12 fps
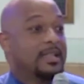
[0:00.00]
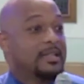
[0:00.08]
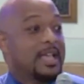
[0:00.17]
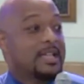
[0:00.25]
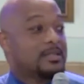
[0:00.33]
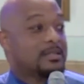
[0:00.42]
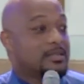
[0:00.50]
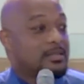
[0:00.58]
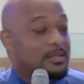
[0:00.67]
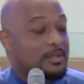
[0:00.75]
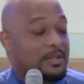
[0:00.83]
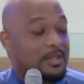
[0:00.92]
that's
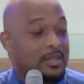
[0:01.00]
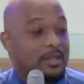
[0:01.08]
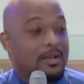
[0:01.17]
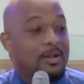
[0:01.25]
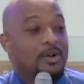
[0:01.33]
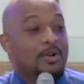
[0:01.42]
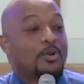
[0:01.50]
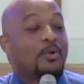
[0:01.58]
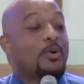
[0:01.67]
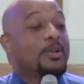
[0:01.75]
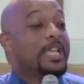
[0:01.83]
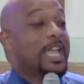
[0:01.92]

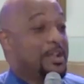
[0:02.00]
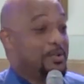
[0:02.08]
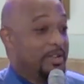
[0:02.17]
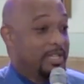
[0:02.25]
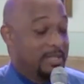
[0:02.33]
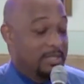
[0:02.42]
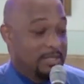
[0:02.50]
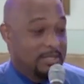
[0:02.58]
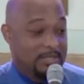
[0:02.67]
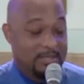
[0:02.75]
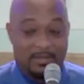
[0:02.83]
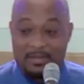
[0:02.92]

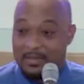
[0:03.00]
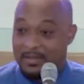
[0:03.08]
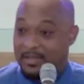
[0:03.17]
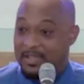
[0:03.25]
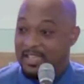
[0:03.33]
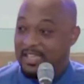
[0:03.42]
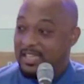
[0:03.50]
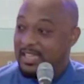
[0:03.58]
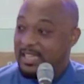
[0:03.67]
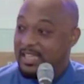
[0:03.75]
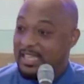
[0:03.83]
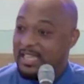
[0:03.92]
Cordarius.
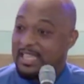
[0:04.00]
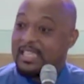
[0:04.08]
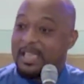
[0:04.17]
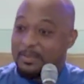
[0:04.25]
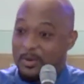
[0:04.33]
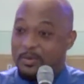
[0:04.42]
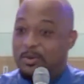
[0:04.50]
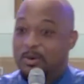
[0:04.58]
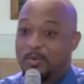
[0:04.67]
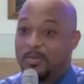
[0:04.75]
He kept on doing what